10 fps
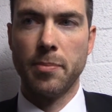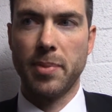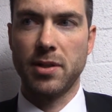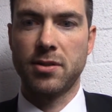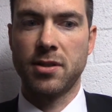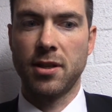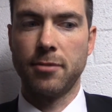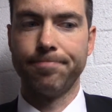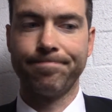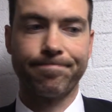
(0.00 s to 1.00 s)
But
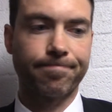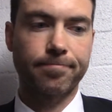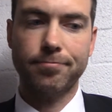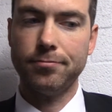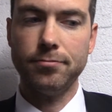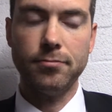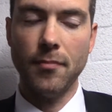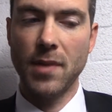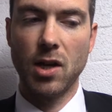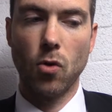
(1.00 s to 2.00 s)

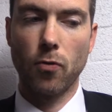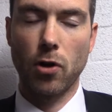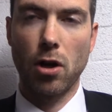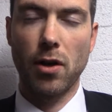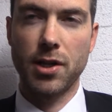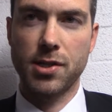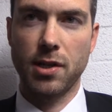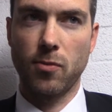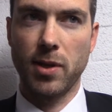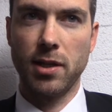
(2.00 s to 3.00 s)
overall, I just
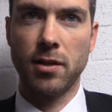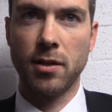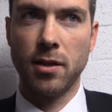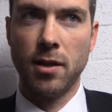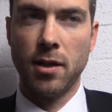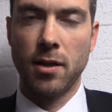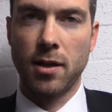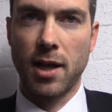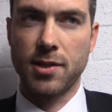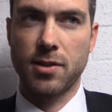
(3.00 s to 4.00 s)
think we
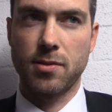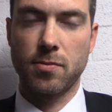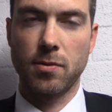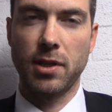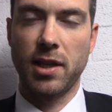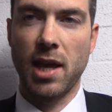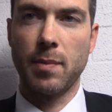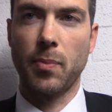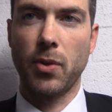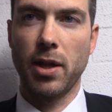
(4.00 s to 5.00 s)
guys really came
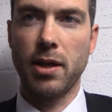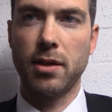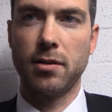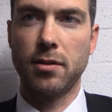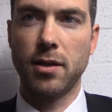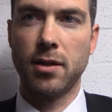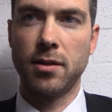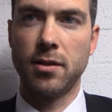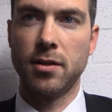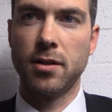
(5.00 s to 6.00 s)
to play
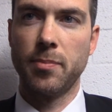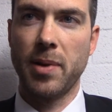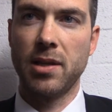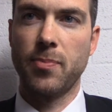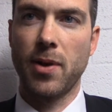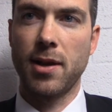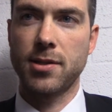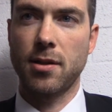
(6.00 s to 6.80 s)
and paid the price.